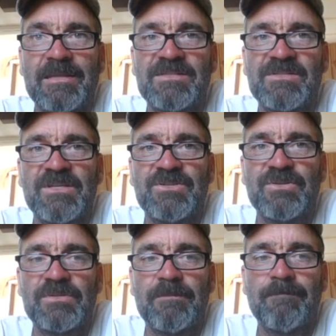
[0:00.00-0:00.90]
these
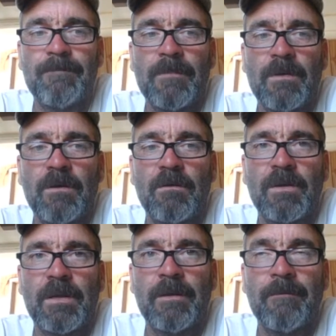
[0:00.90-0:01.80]
decisions.
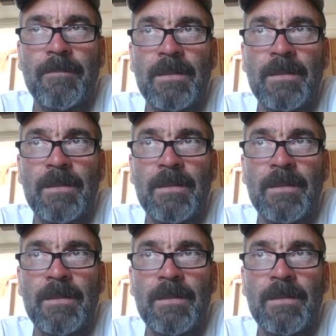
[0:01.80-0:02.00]
Okay.